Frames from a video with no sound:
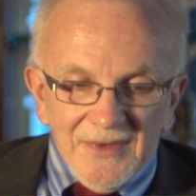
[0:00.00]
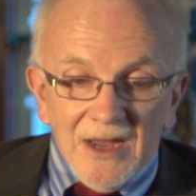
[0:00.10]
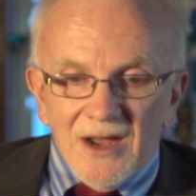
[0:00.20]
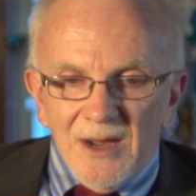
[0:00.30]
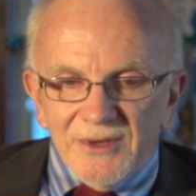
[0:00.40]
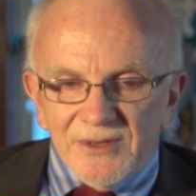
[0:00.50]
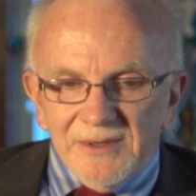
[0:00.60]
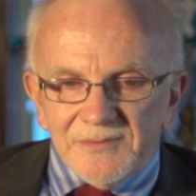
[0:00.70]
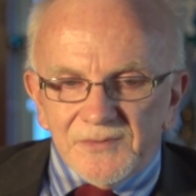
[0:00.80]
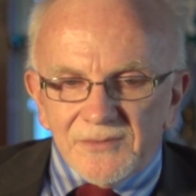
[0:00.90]

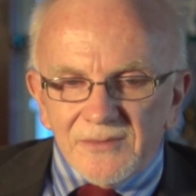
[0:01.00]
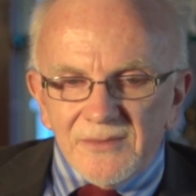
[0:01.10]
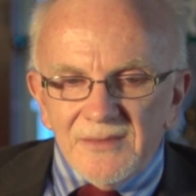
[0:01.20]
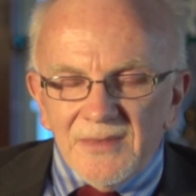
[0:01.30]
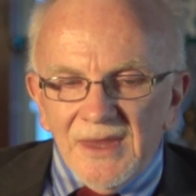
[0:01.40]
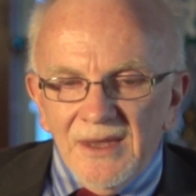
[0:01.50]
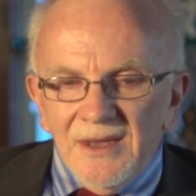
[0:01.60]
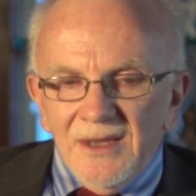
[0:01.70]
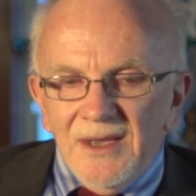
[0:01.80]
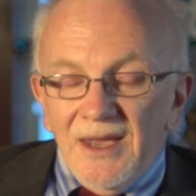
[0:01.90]
accomplishment.
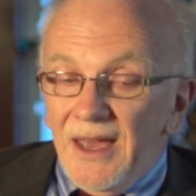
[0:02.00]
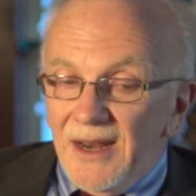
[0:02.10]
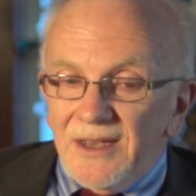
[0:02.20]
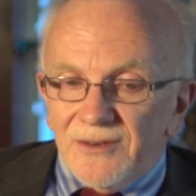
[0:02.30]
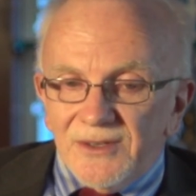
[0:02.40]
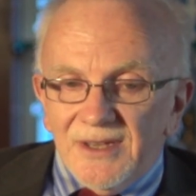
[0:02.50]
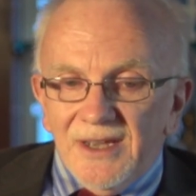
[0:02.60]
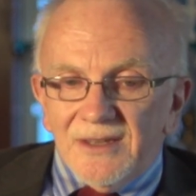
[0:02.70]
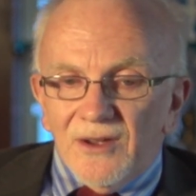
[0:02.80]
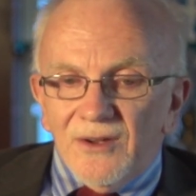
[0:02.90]
And I
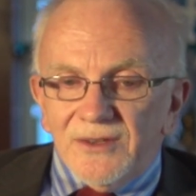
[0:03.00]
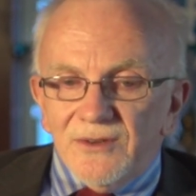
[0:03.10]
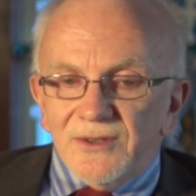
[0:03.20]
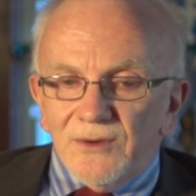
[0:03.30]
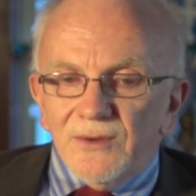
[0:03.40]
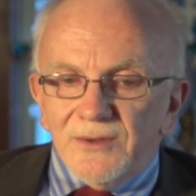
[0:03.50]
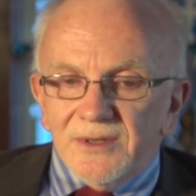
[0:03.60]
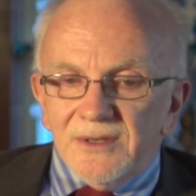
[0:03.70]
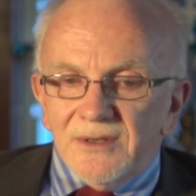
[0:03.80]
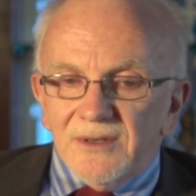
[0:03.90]
understand also
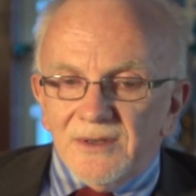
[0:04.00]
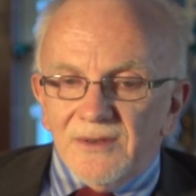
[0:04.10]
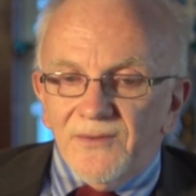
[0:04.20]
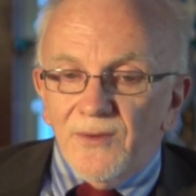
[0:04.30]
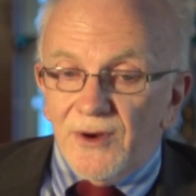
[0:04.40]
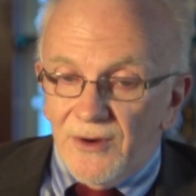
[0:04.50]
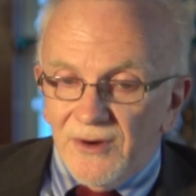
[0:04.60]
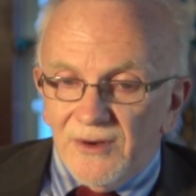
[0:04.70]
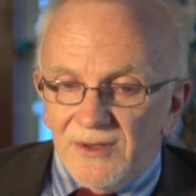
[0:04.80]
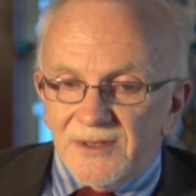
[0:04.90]
schools for
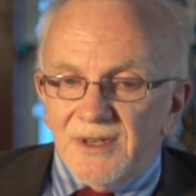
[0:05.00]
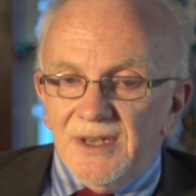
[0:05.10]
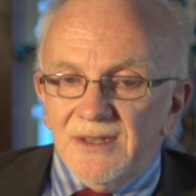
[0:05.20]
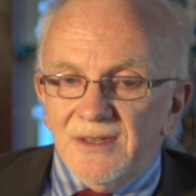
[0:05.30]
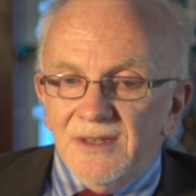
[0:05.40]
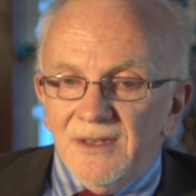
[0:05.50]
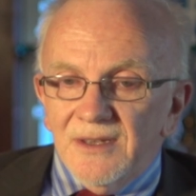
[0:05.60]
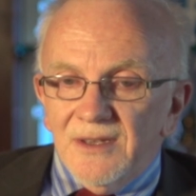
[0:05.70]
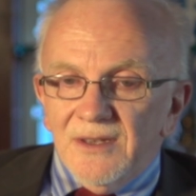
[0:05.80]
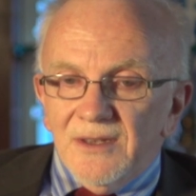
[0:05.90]
girls in
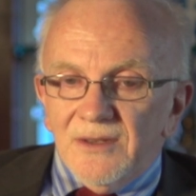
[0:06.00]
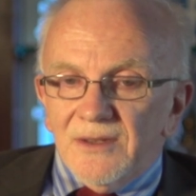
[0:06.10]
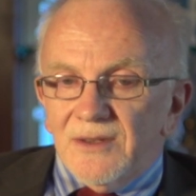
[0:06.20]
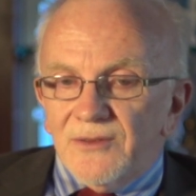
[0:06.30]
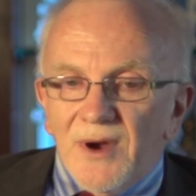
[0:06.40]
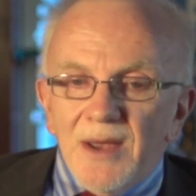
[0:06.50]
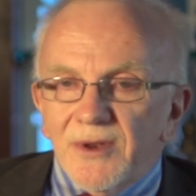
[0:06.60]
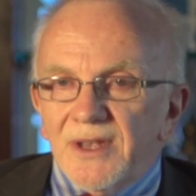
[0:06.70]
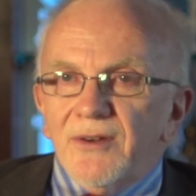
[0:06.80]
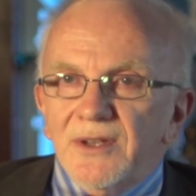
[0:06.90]

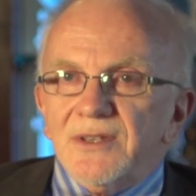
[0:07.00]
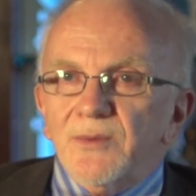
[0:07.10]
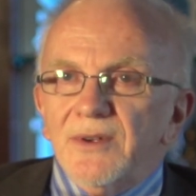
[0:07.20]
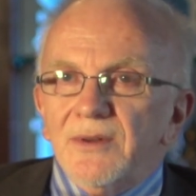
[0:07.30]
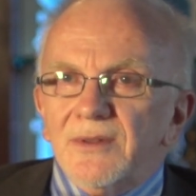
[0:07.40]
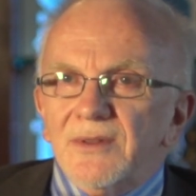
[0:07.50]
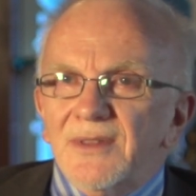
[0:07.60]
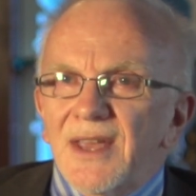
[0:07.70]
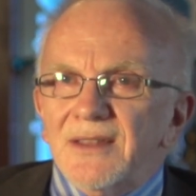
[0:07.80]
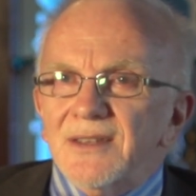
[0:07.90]
tribal areas where
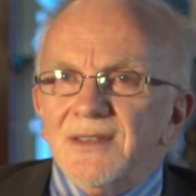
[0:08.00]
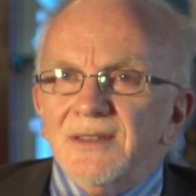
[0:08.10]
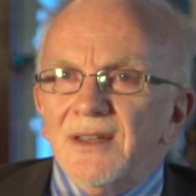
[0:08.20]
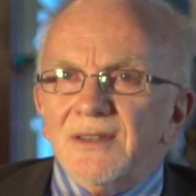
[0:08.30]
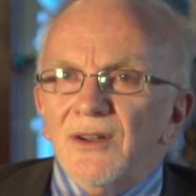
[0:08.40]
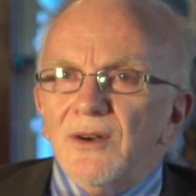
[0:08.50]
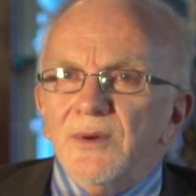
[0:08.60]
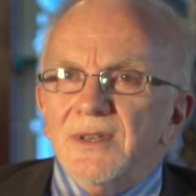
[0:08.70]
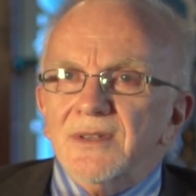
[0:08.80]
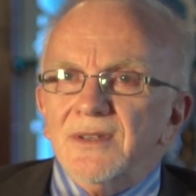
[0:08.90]
that is not
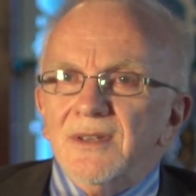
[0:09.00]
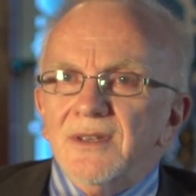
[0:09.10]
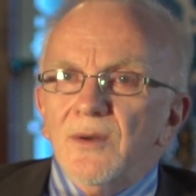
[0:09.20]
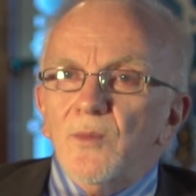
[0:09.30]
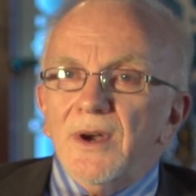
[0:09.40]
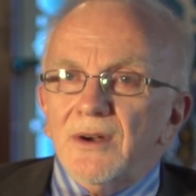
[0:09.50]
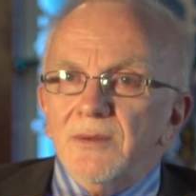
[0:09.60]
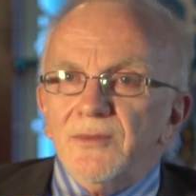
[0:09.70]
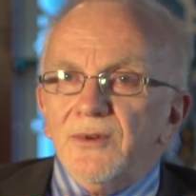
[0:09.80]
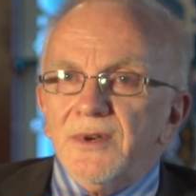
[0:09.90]
always
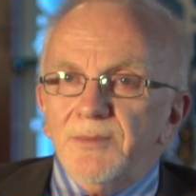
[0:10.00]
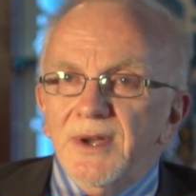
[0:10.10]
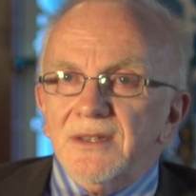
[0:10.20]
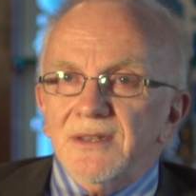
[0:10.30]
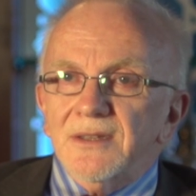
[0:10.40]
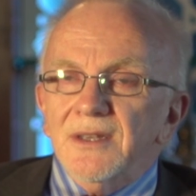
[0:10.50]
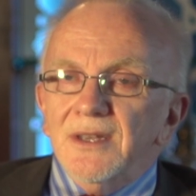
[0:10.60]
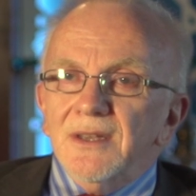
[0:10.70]
welcomed or expected.